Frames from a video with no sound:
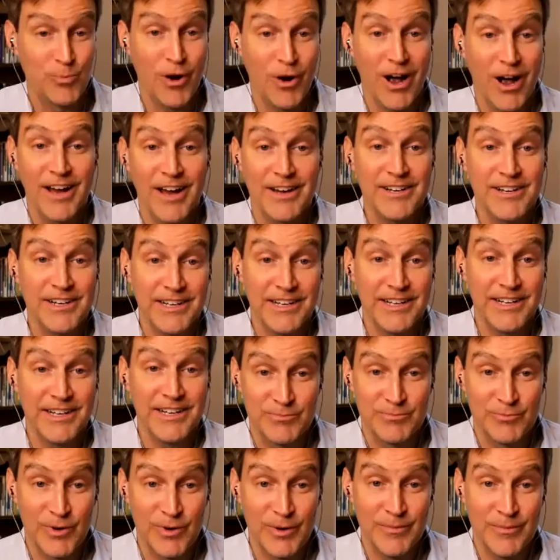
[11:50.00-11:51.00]
broadening
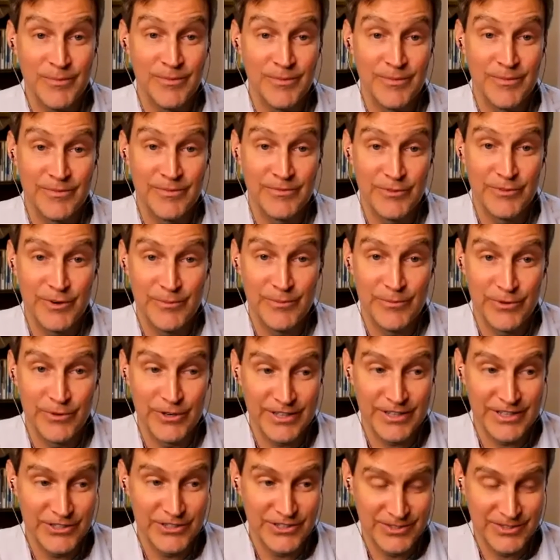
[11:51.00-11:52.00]
from from
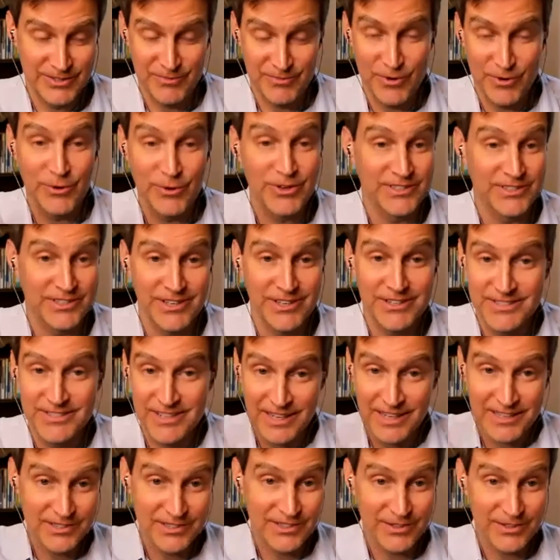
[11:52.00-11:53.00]
really just focusing on
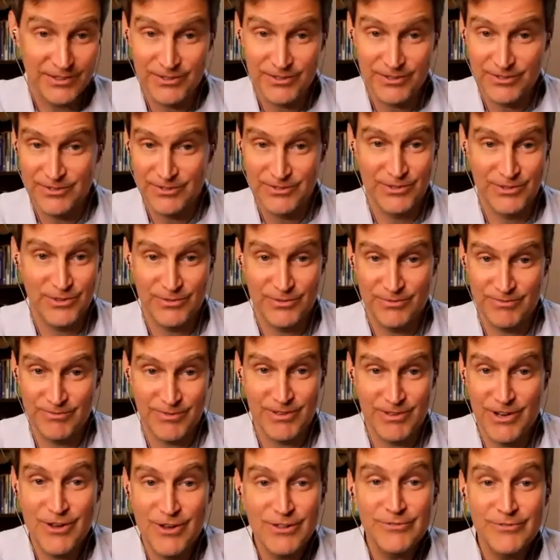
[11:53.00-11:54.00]
sex to, to
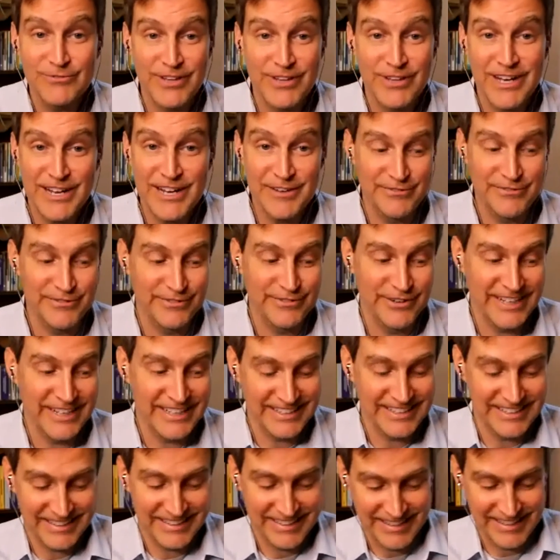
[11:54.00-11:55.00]
all of life,
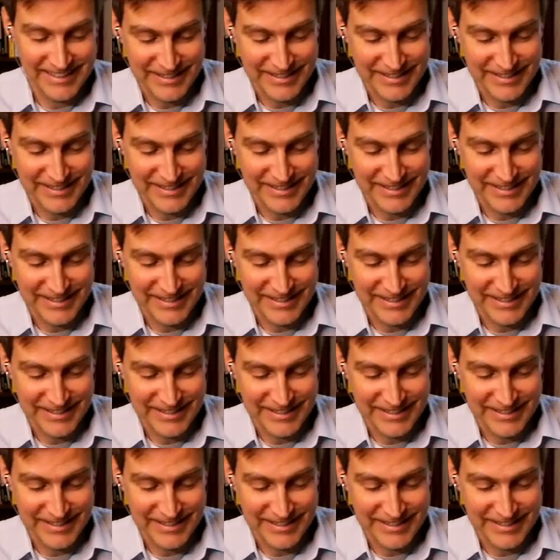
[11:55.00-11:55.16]
right? Um,